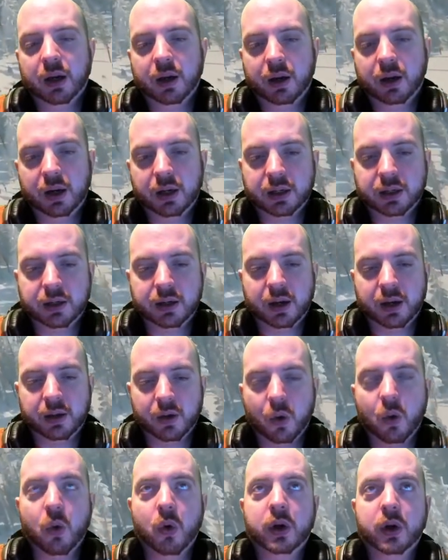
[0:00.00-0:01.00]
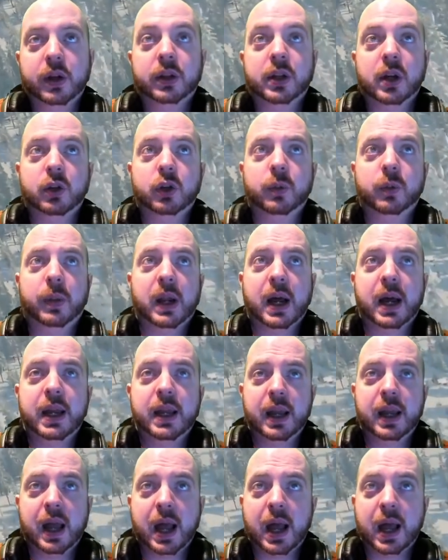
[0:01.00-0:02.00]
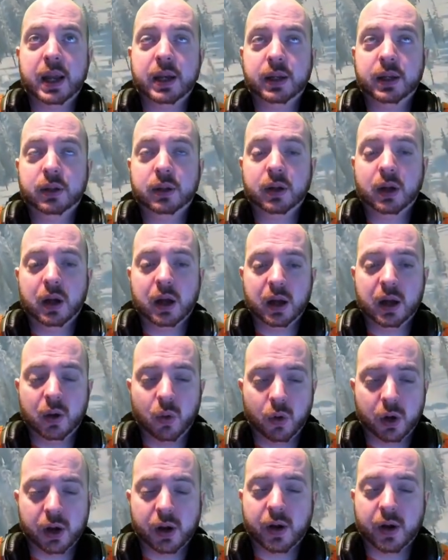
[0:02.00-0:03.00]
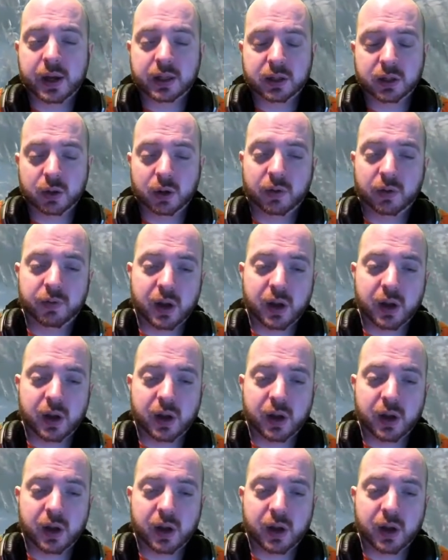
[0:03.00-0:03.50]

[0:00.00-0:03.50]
Just like social play and organized sort of